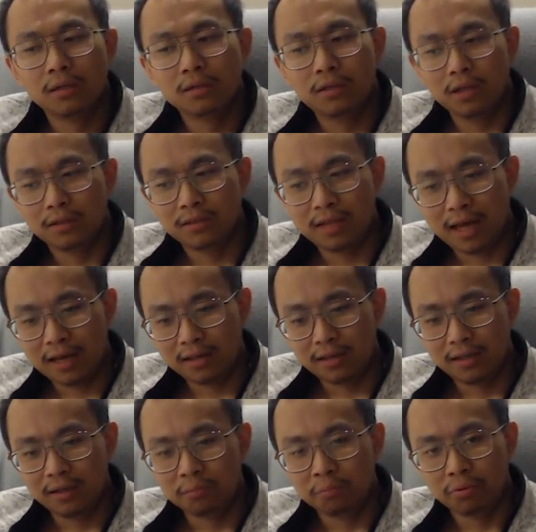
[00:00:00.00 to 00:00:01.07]
does that
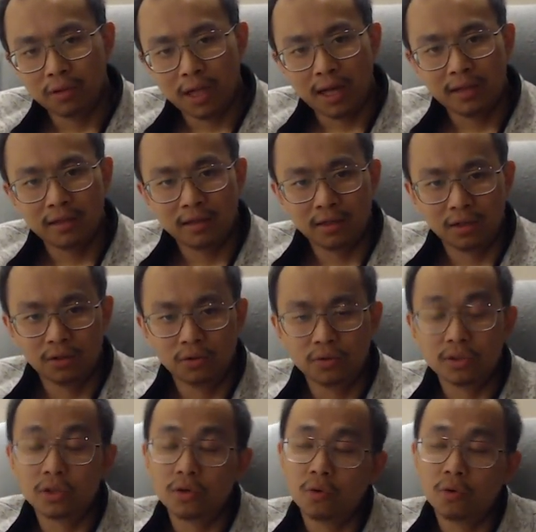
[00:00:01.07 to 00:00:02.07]
imply the conclusion?